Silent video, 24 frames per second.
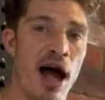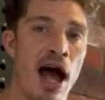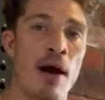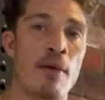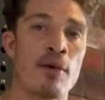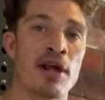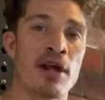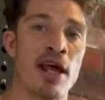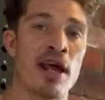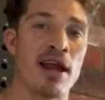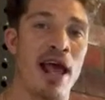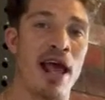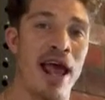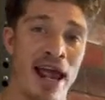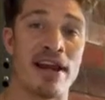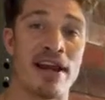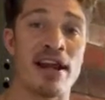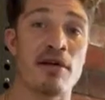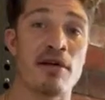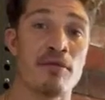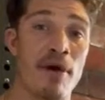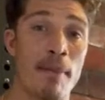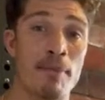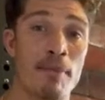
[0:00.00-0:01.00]
I would hit
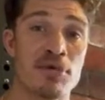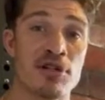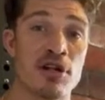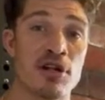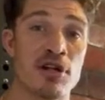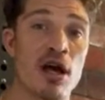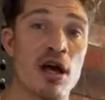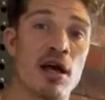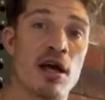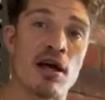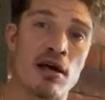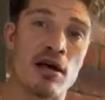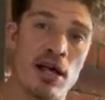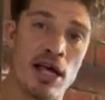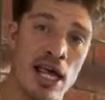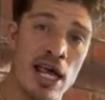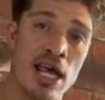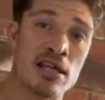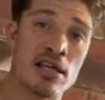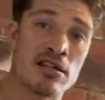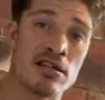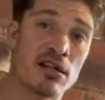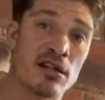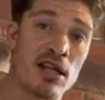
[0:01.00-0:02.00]
80 reps,
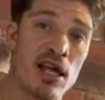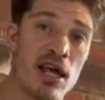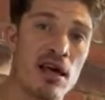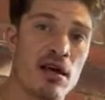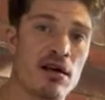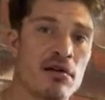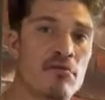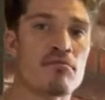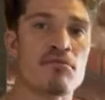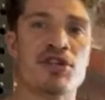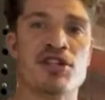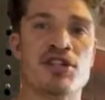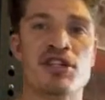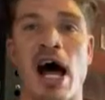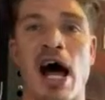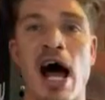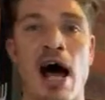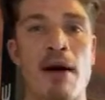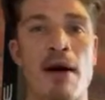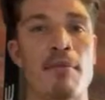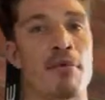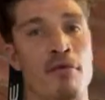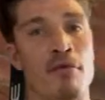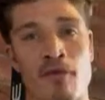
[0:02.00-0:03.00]
easily
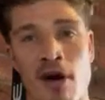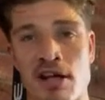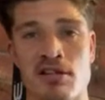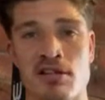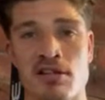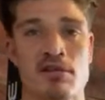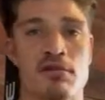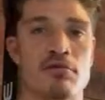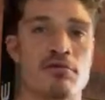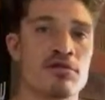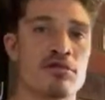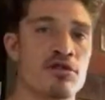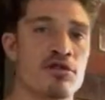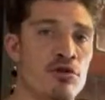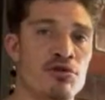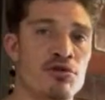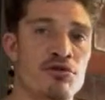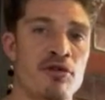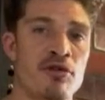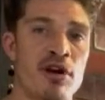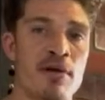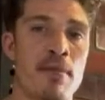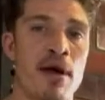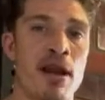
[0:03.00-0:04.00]
stop, rest two,
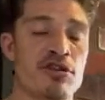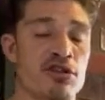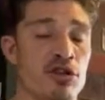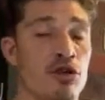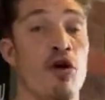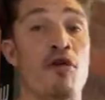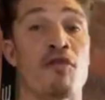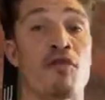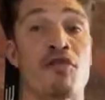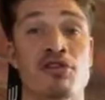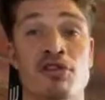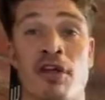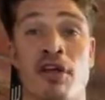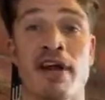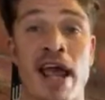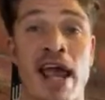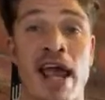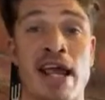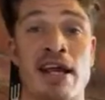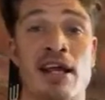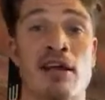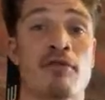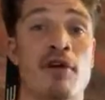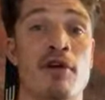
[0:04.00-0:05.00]
three minutes, go for another
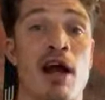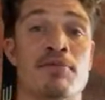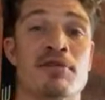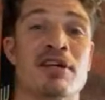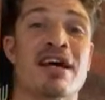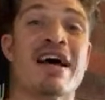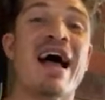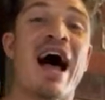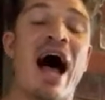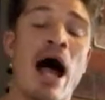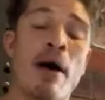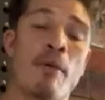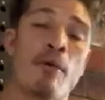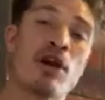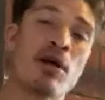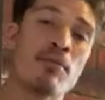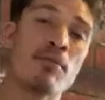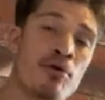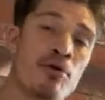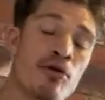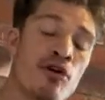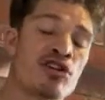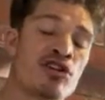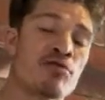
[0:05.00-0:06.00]
80 reps. I
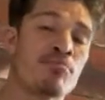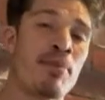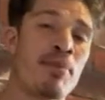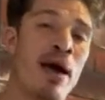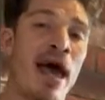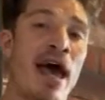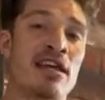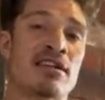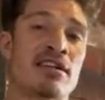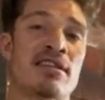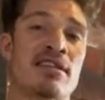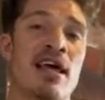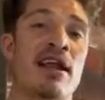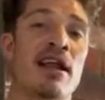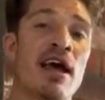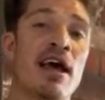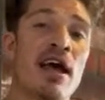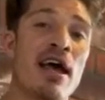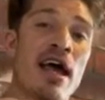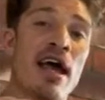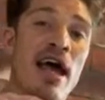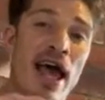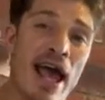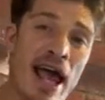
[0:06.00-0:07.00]
wouldn't push past
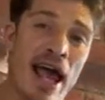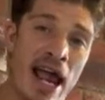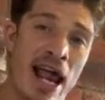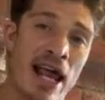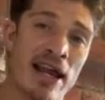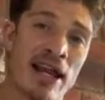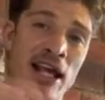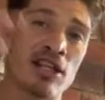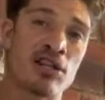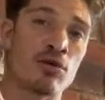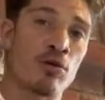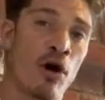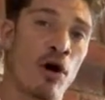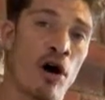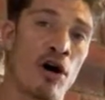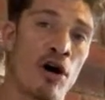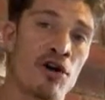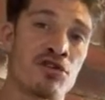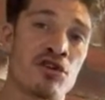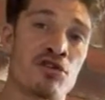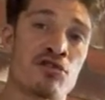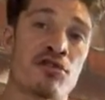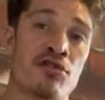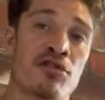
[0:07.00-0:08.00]
that 80 to
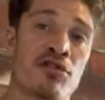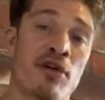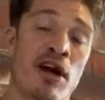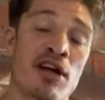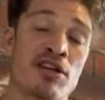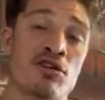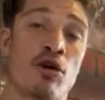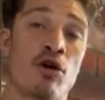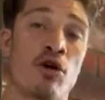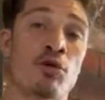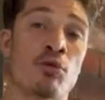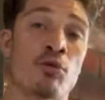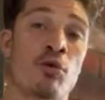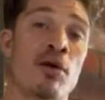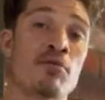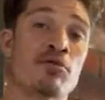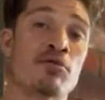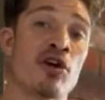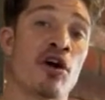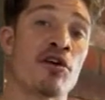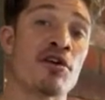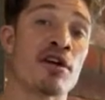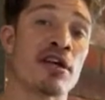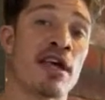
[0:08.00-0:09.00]
100 threshold where I'm
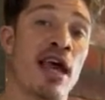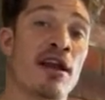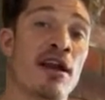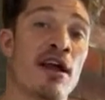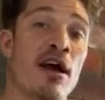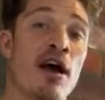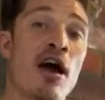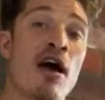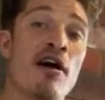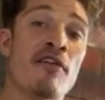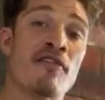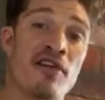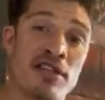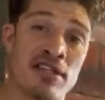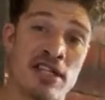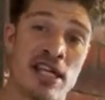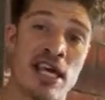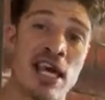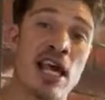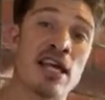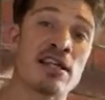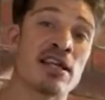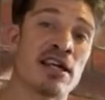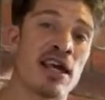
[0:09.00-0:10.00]
starting to get
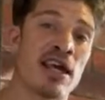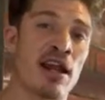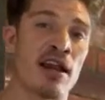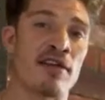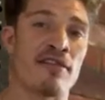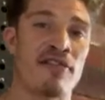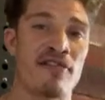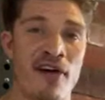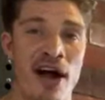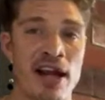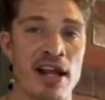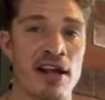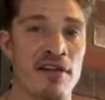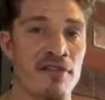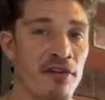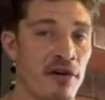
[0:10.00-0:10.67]
fatigued again and fighting